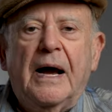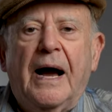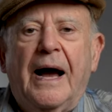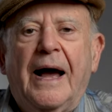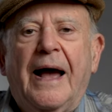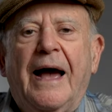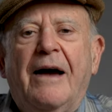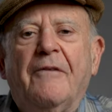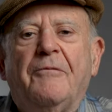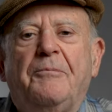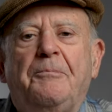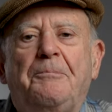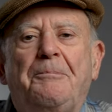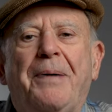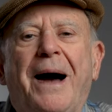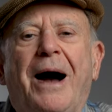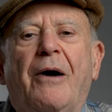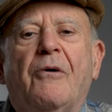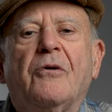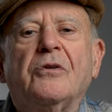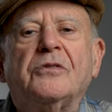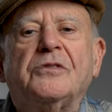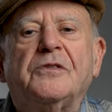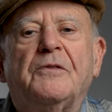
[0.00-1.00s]
I have
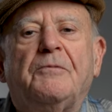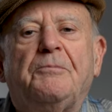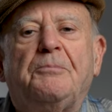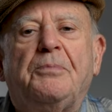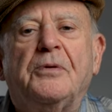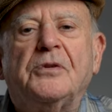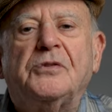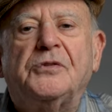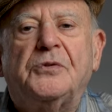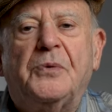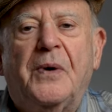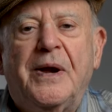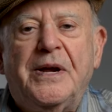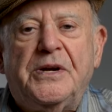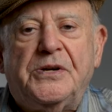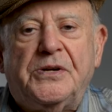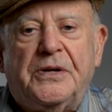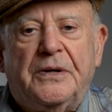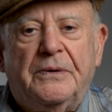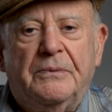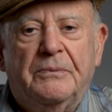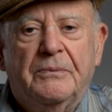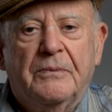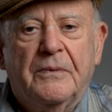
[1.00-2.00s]
powers of
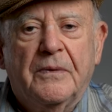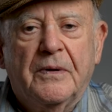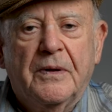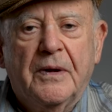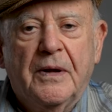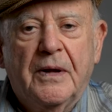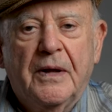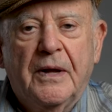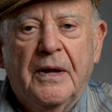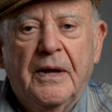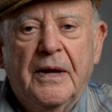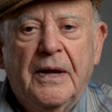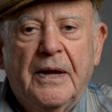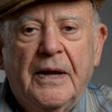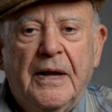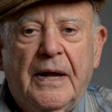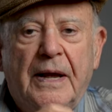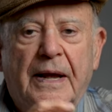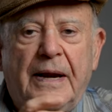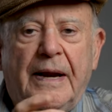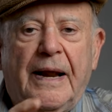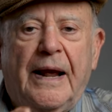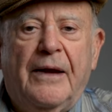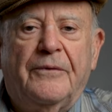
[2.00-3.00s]
persuasion.
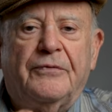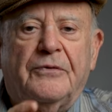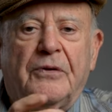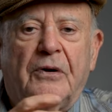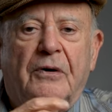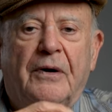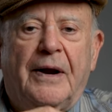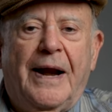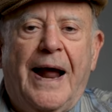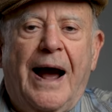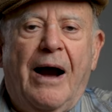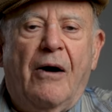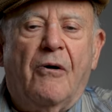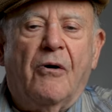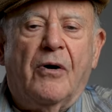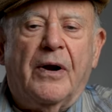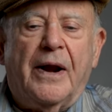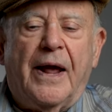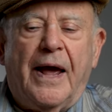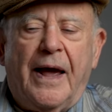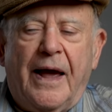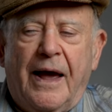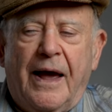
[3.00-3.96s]
And after an hour and a